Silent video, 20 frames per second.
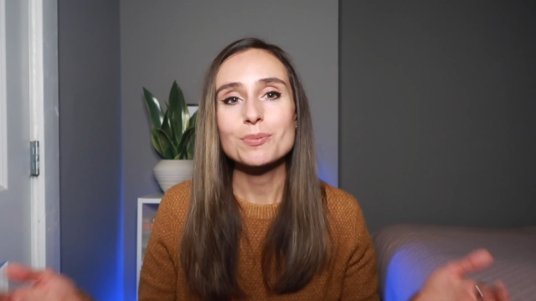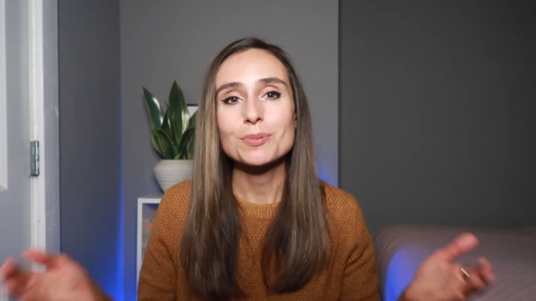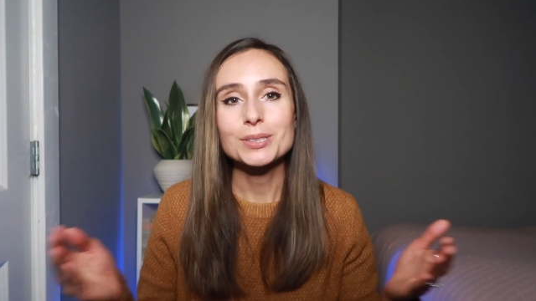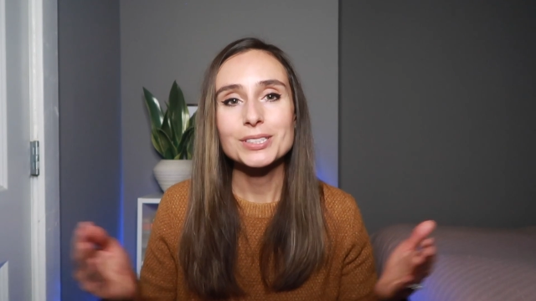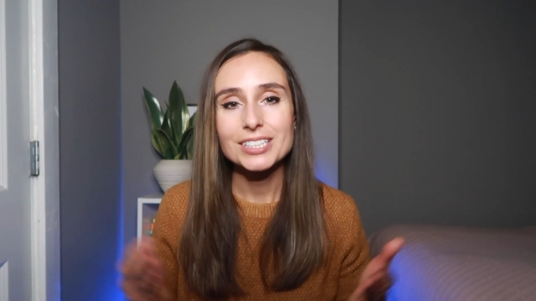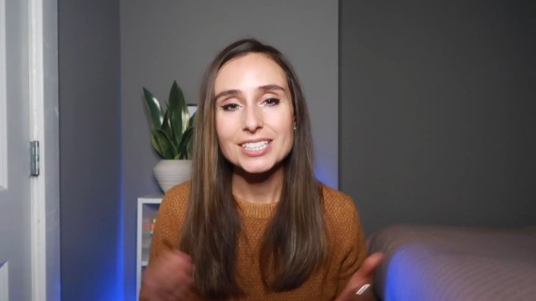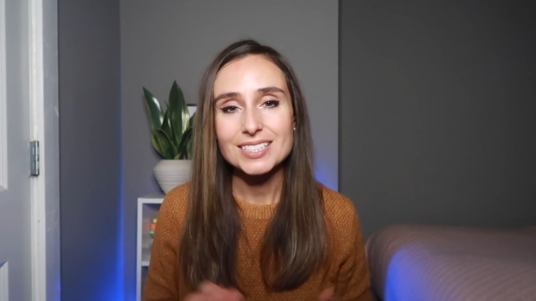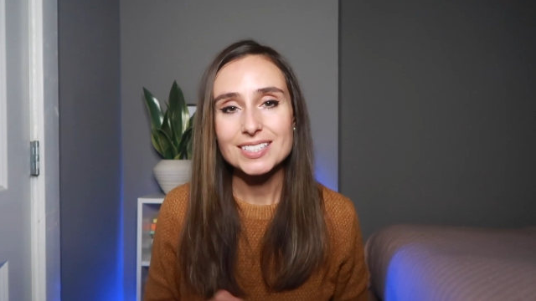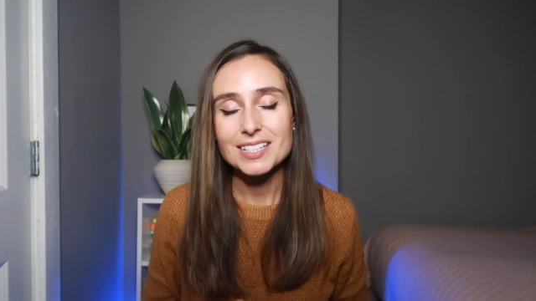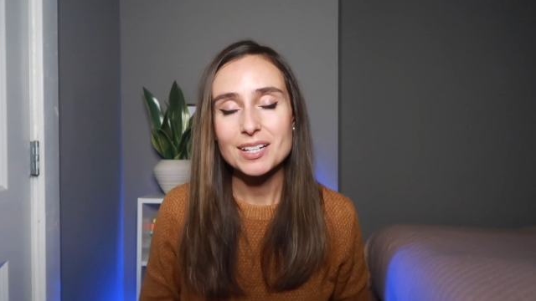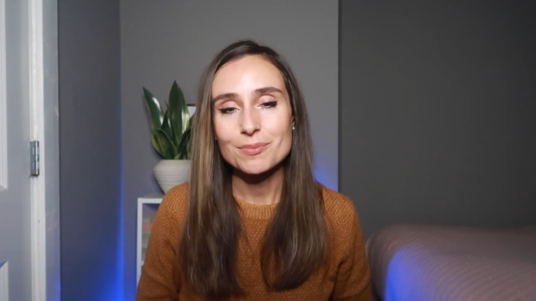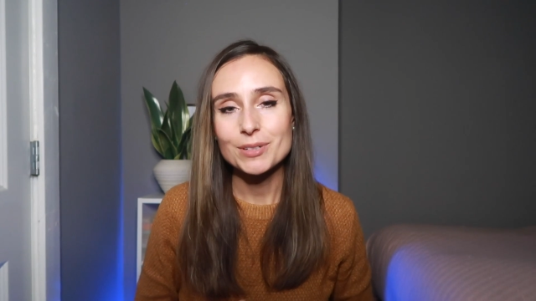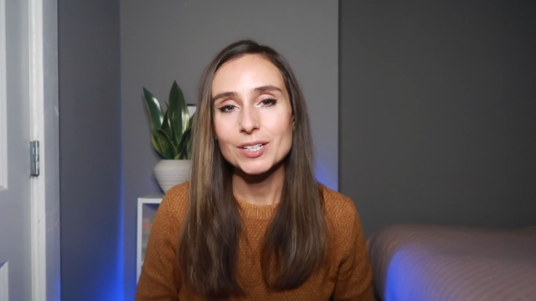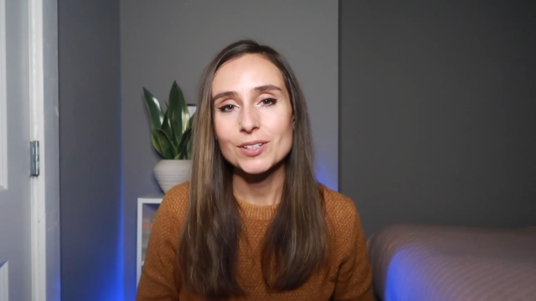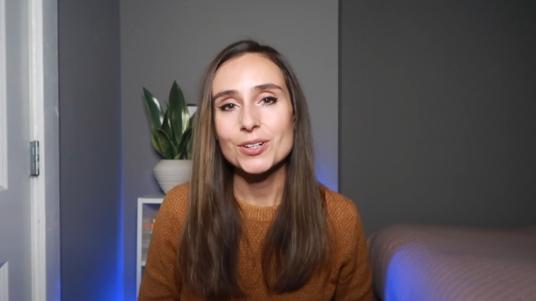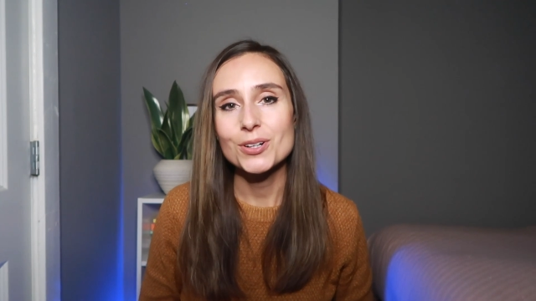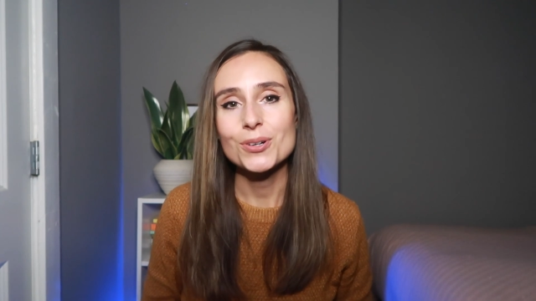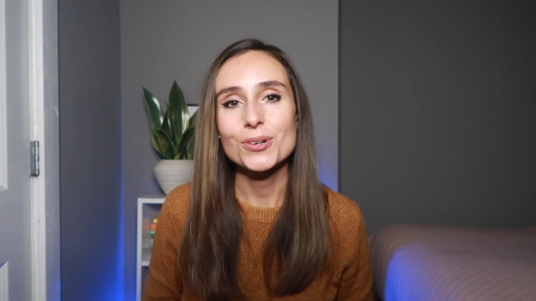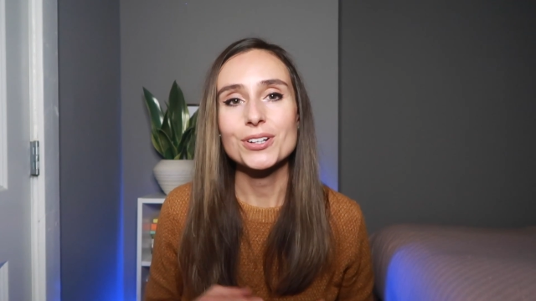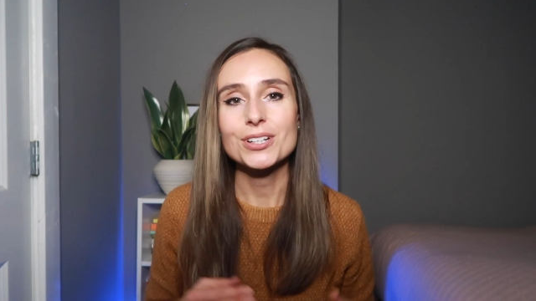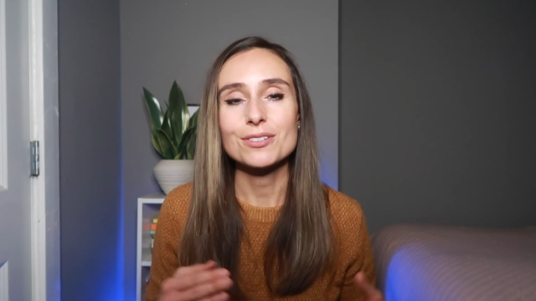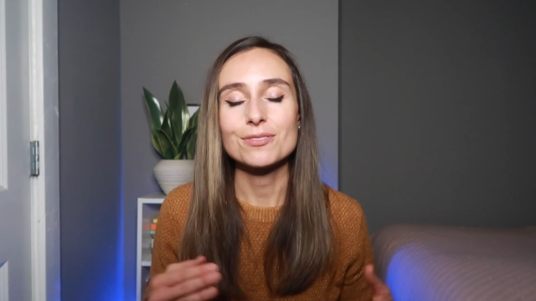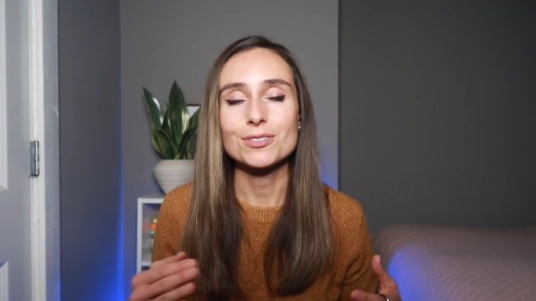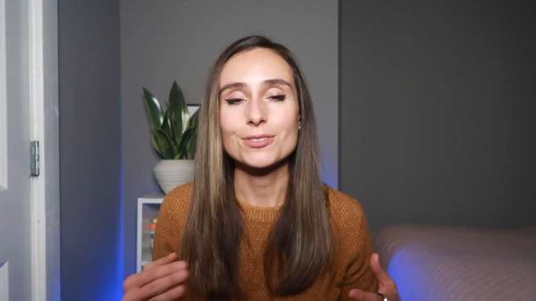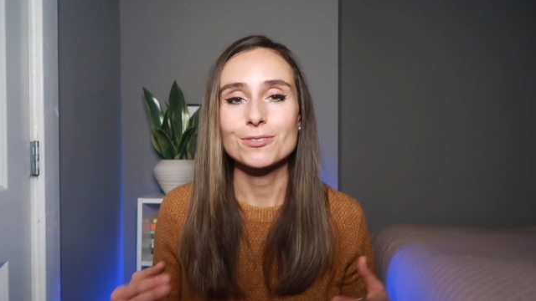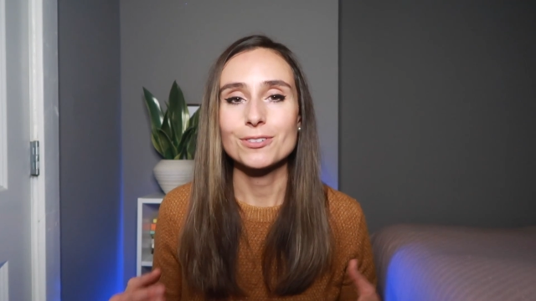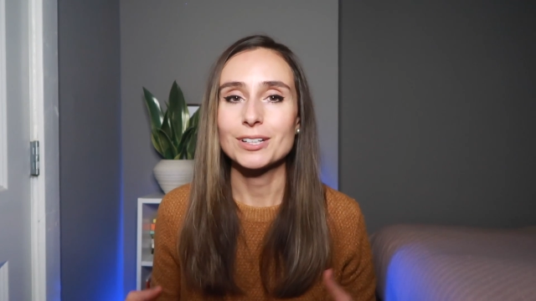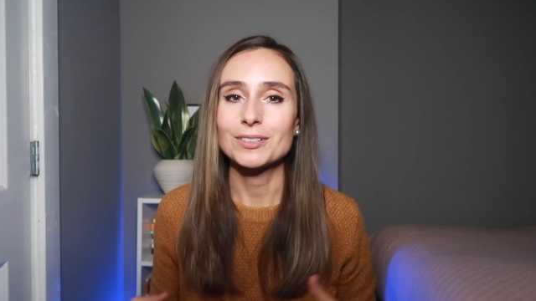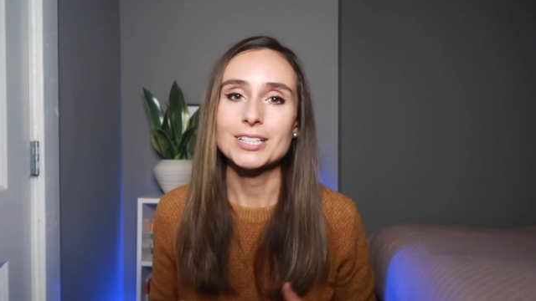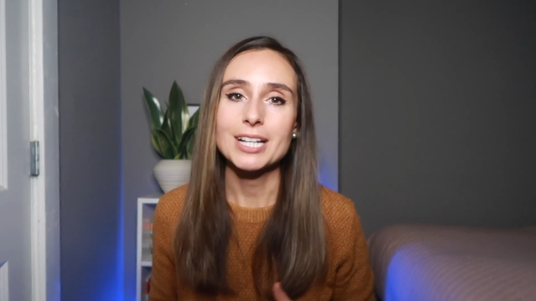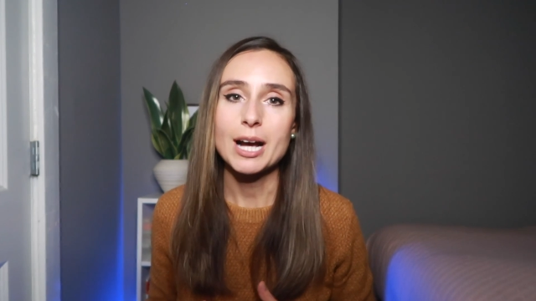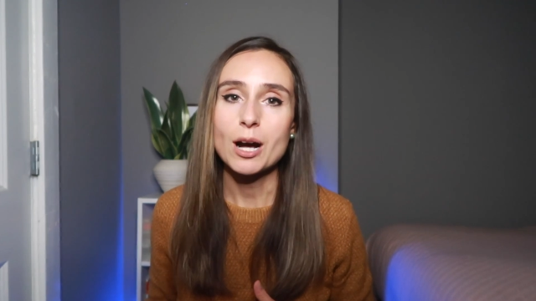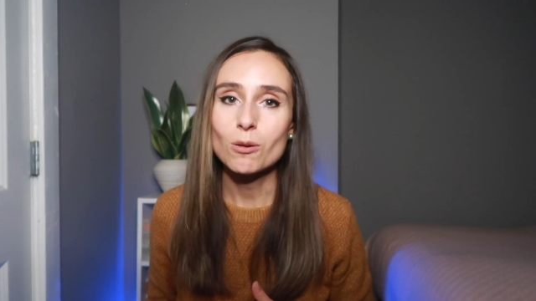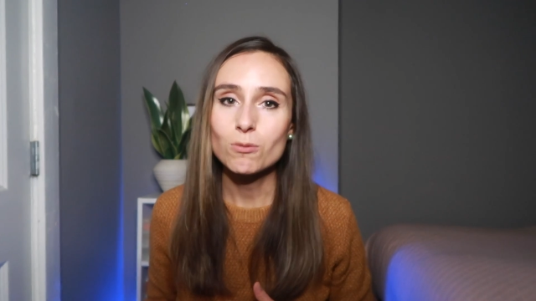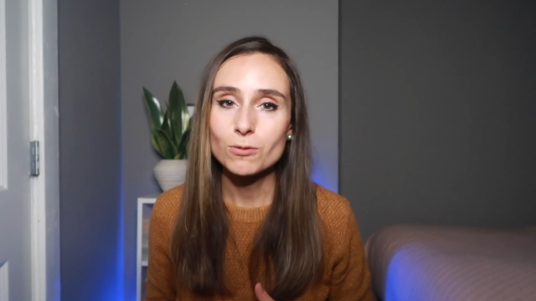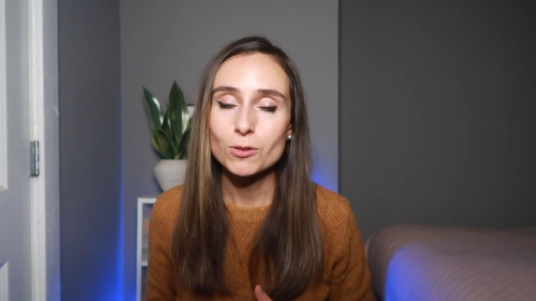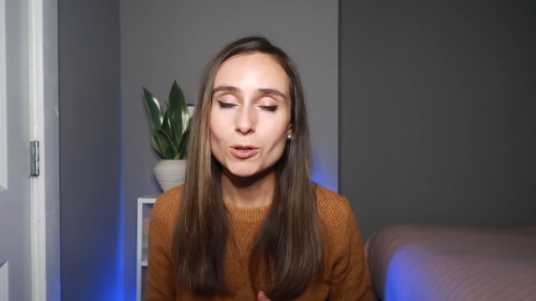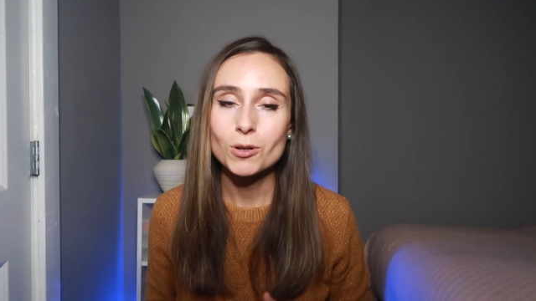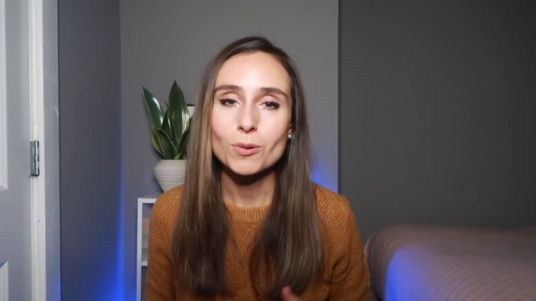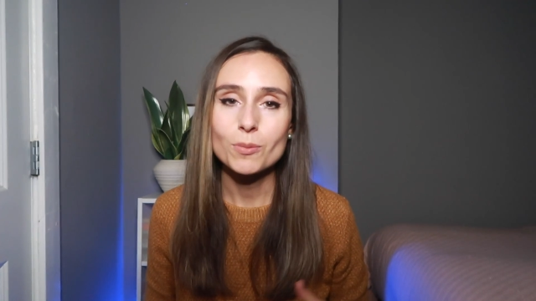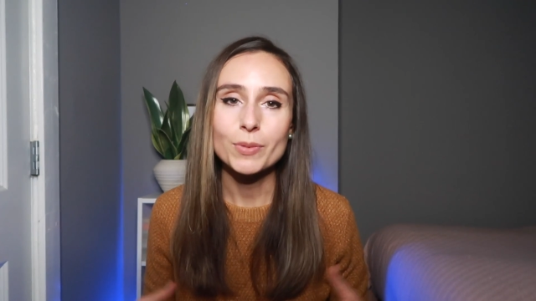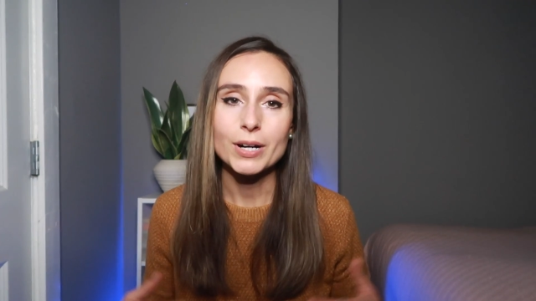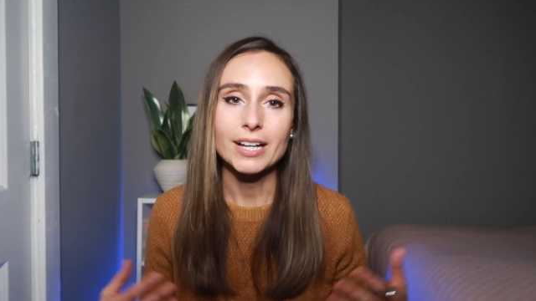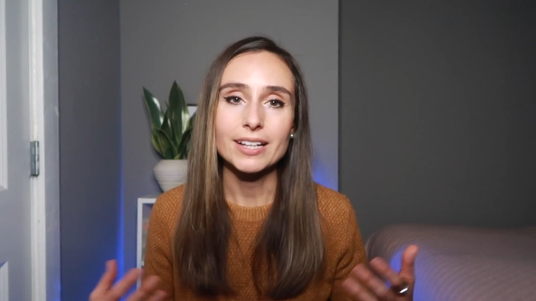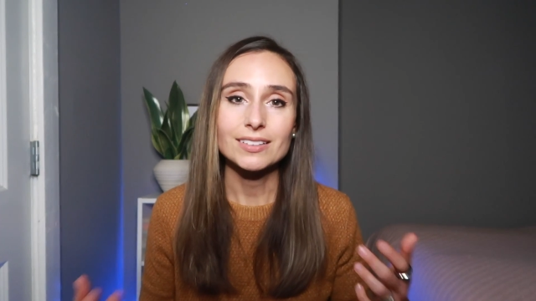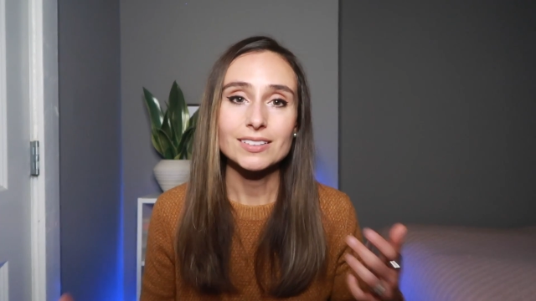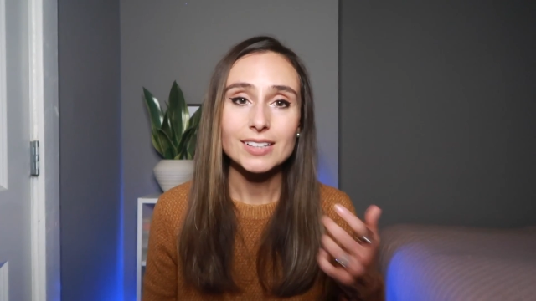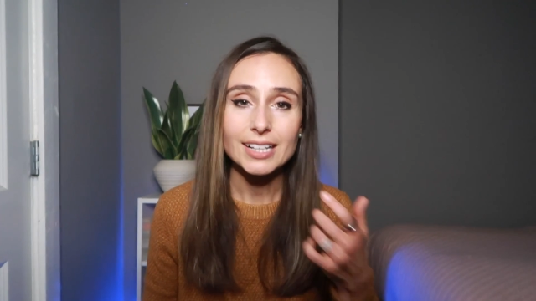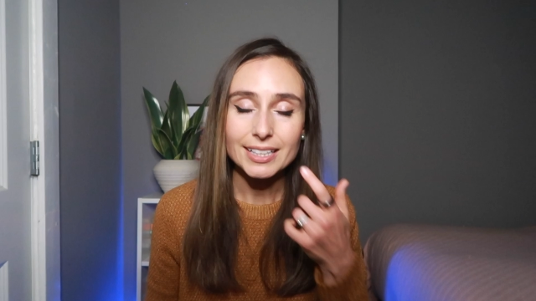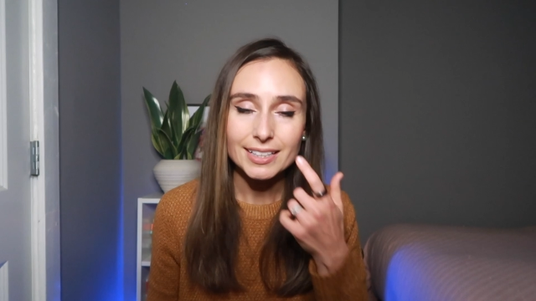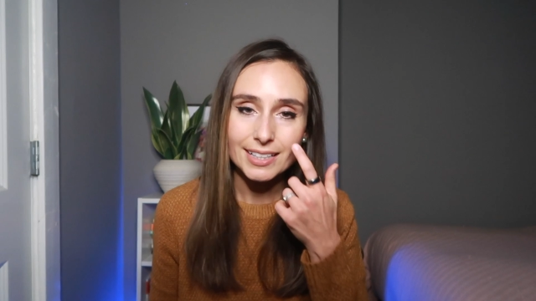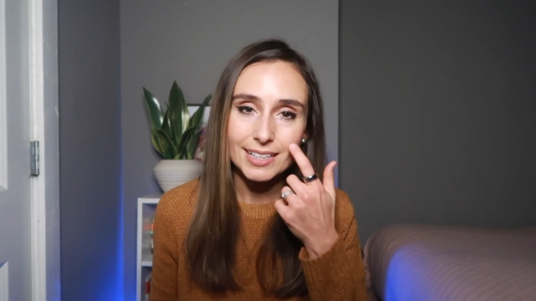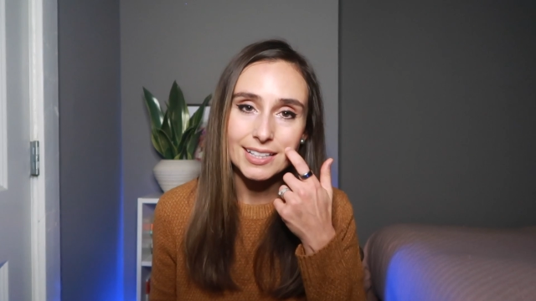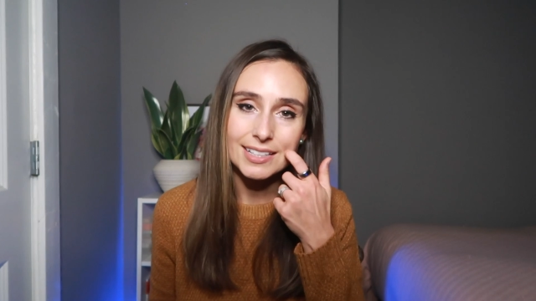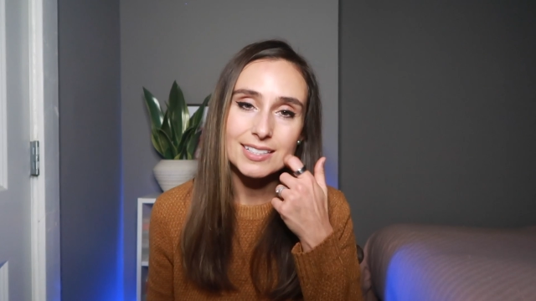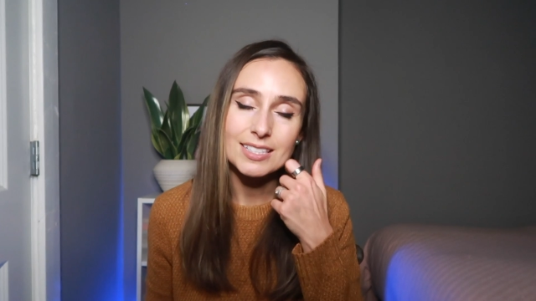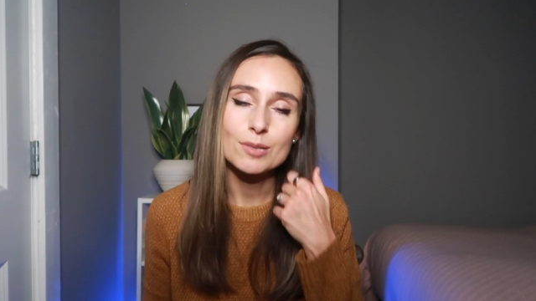Please let me know if you found it helpful by liking,